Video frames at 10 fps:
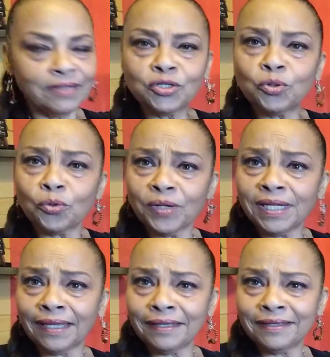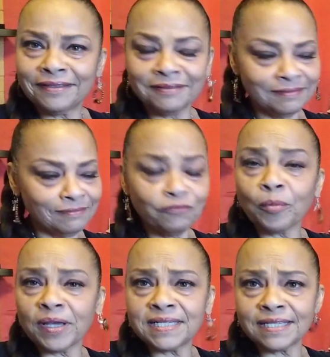do a reading for
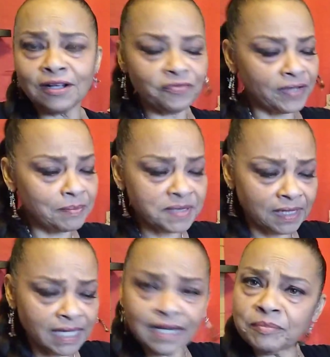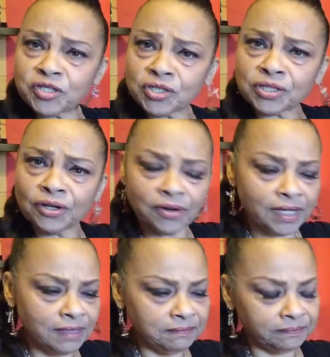myself. And I'm just
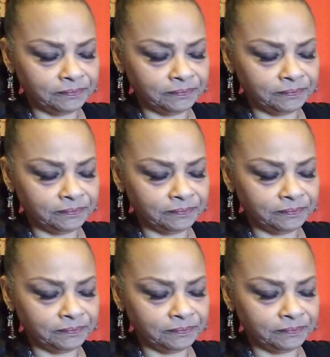learning.